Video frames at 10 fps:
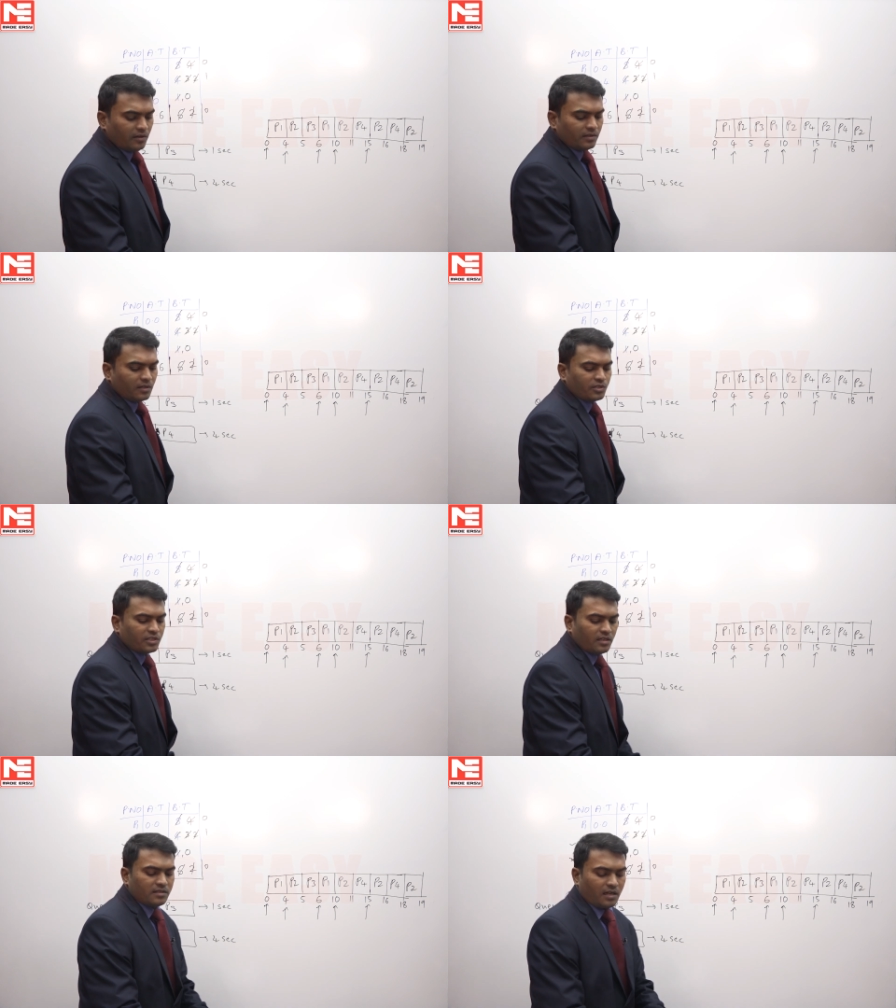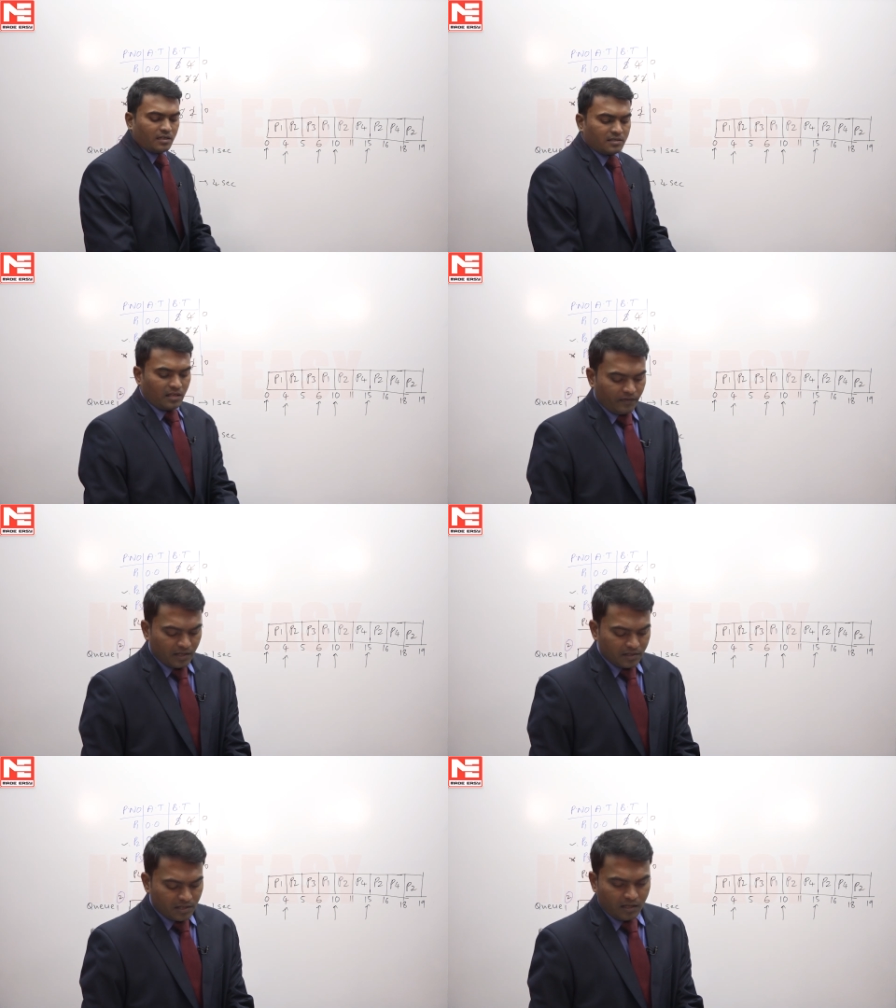now in the question is asking
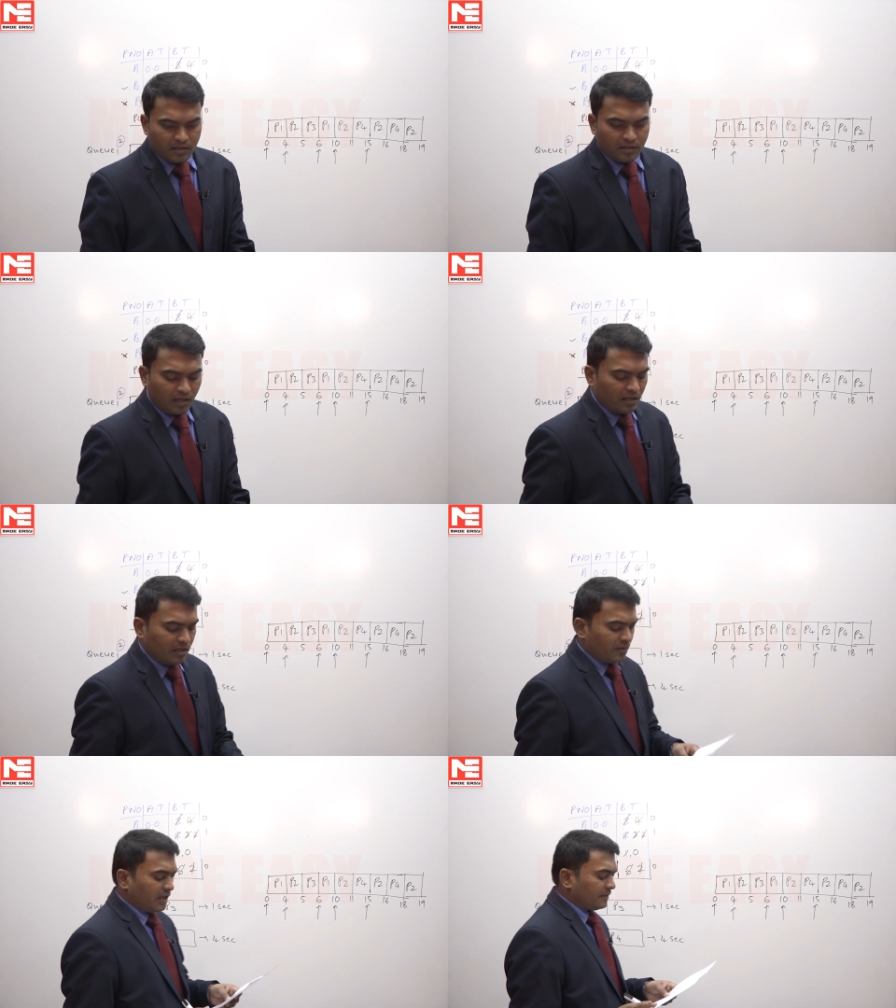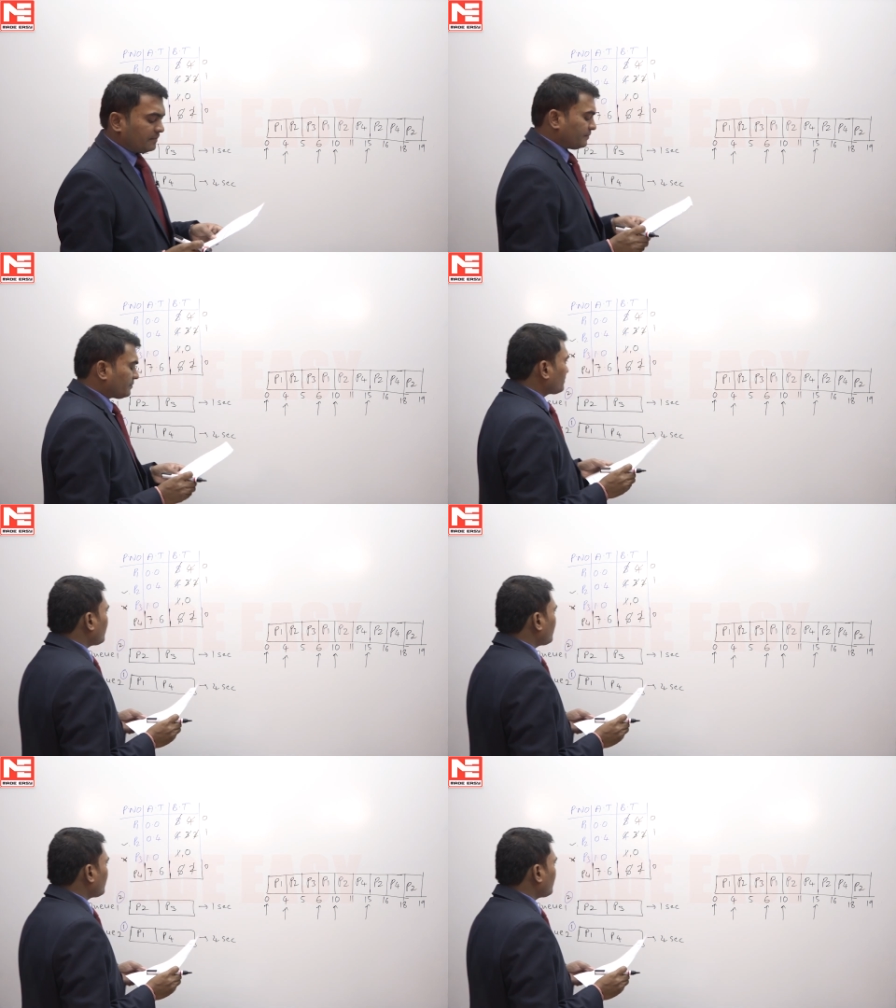average turnaround time